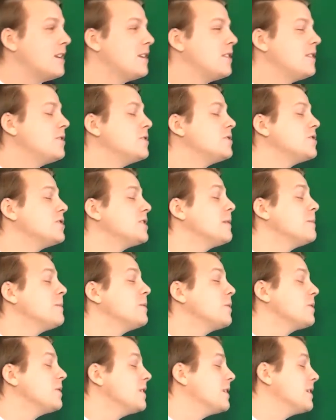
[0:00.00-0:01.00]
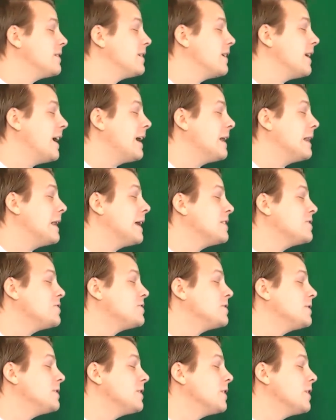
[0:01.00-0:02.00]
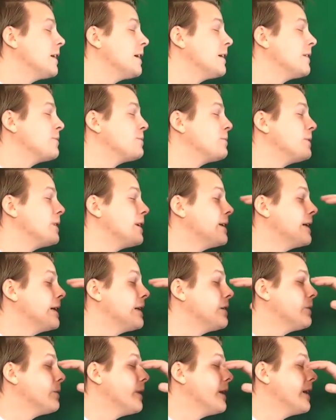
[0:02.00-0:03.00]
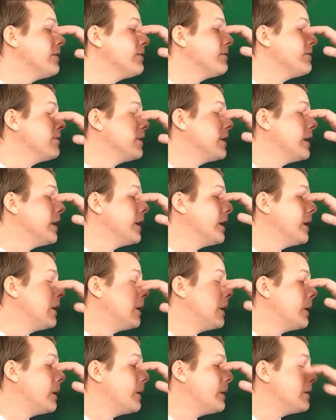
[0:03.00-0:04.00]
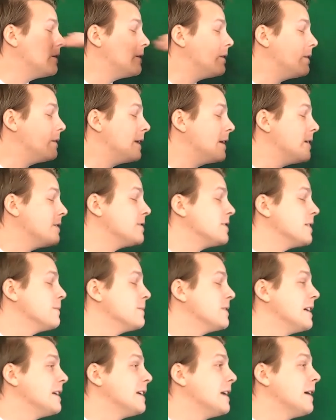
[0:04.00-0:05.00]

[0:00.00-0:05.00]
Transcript: You just help me with the eyelash. You know how they get in the way of the letters sometimes.